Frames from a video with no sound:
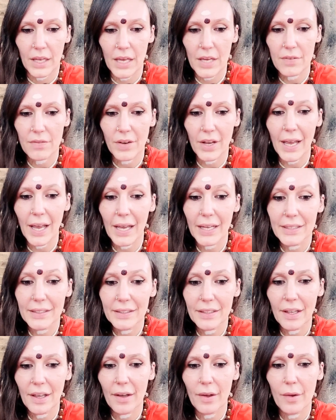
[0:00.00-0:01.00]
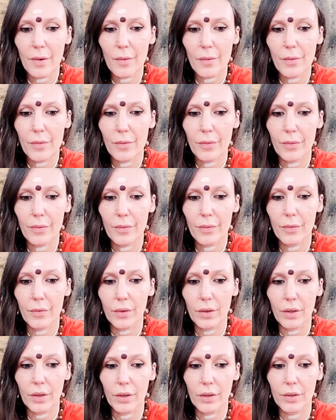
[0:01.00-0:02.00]
hadn't have
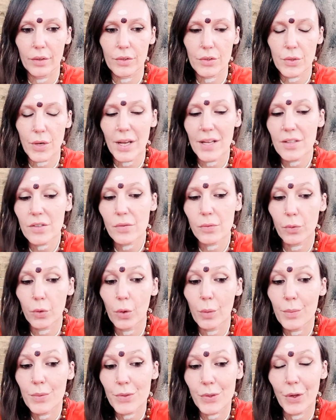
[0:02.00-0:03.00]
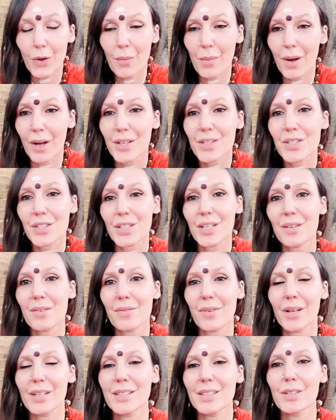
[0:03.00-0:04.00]
transformed so much, and
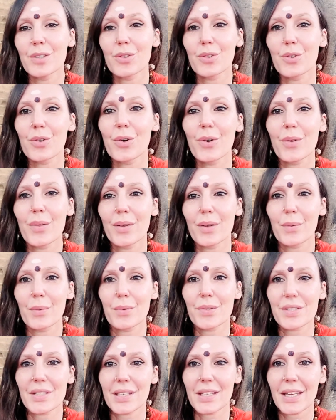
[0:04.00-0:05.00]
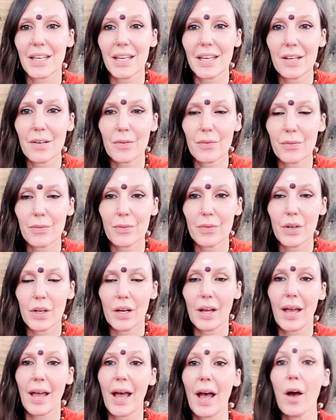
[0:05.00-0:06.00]
if I didn't know that it was the key
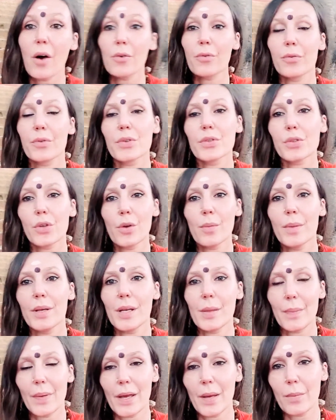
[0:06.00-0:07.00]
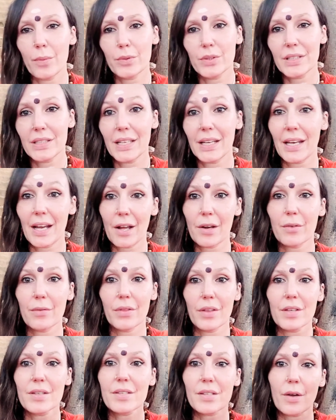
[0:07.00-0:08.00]
out for so many people to get out
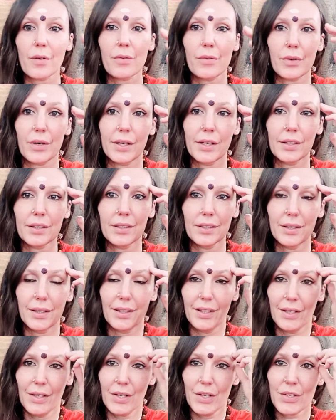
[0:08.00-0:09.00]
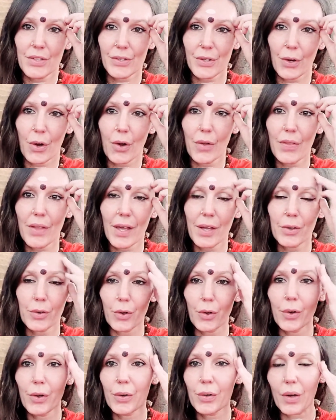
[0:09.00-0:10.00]
of their suffering. So on that
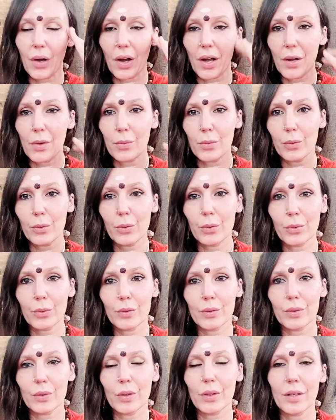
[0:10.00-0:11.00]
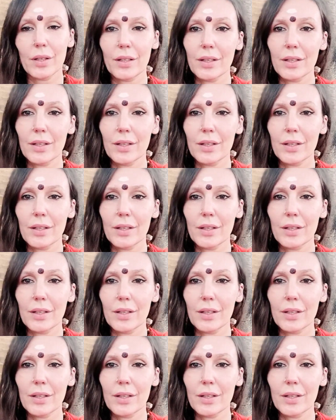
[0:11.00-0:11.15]
note, I will